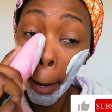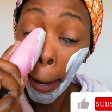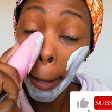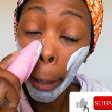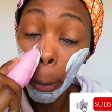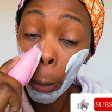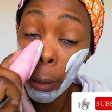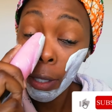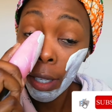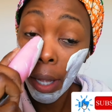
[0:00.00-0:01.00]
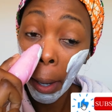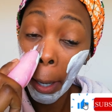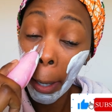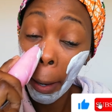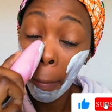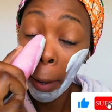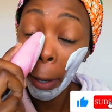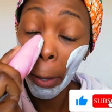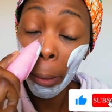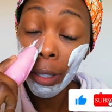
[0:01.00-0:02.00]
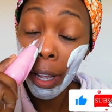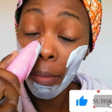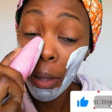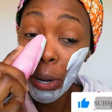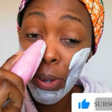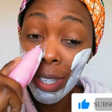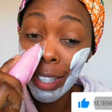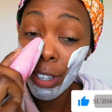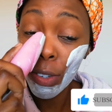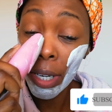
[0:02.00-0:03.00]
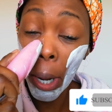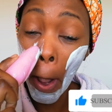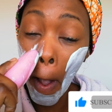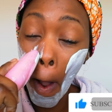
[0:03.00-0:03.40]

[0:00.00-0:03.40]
And I can do this as I'm cleaning my nose. Like my nose is literally